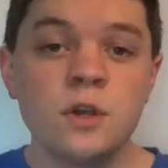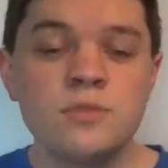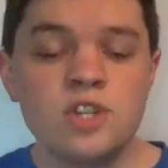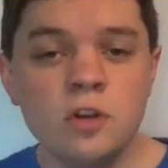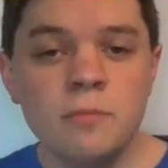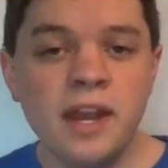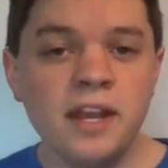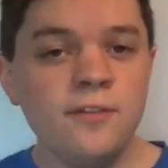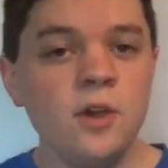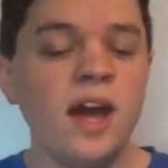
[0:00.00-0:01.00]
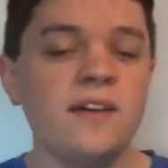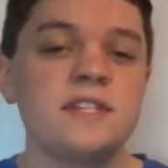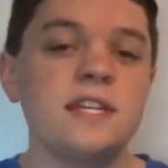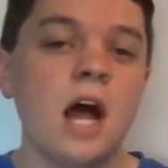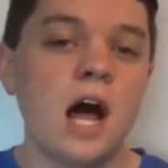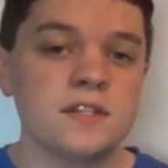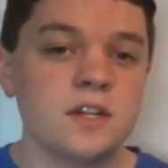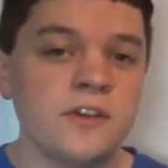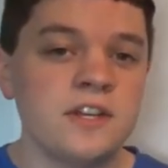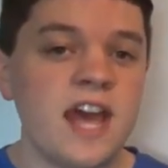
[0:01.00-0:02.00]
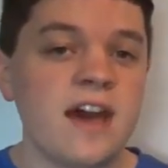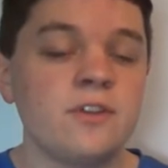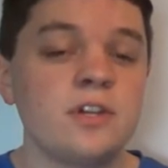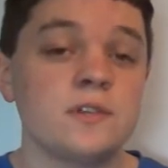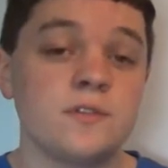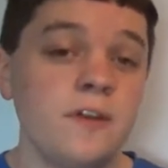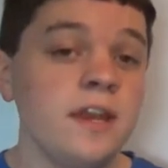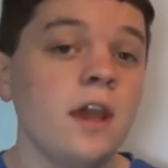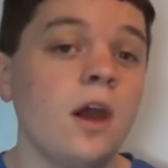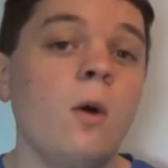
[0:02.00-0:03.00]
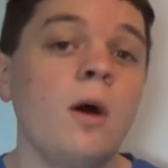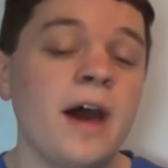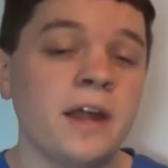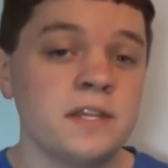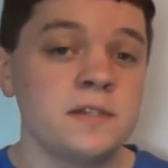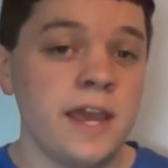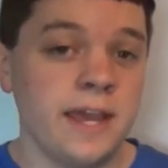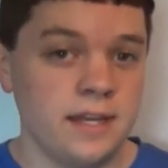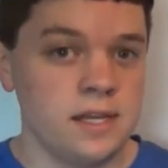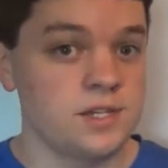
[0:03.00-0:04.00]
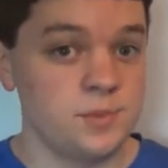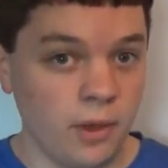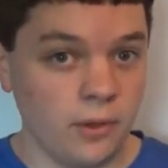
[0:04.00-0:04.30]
So I'm sure many of you have seen Oscar Van Deventer's video about his 8-inch